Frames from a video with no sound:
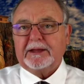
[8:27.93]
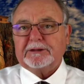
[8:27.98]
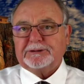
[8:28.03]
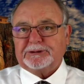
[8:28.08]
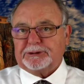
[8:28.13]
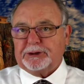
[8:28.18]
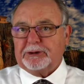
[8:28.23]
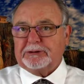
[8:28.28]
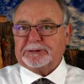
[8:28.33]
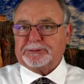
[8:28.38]

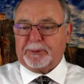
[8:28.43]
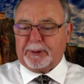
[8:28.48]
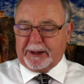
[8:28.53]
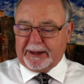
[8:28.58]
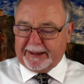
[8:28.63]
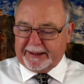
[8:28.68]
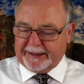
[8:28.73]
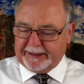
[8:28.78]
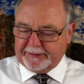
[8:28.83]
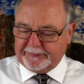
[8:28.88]
Jews
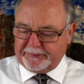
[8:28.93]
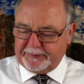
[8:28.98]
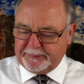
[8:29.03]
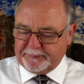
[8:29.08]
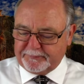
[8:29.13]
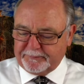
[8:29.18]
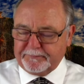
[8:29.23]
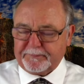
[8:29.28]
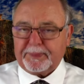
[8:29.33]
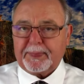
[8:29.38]
believe
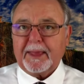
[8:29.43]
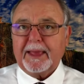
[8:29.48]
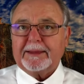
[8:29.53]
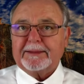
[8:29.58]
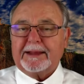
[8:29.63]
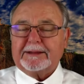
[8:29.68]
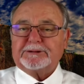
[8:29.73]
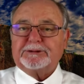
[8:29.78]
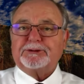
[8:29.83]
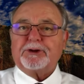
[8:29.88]

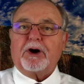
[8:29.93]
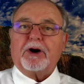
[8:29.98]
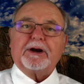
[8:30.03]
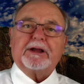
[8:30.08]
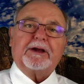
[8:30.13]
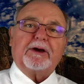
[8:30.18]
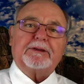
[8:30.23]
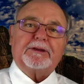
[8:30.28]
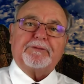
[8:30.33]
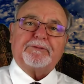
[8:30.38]
that
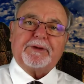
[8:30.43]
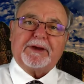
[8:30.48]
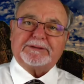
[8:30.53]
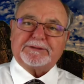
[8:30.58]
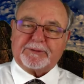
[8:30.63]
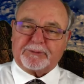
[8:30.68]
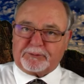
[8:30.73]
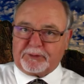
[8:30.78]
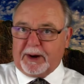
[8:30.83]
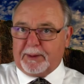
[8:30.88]
starting on the Feast
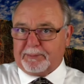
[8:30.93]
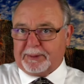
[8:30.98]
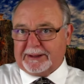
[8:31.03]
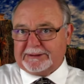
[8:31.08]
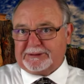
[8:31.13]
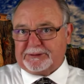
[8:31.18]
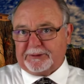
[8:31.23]
of Trumpets,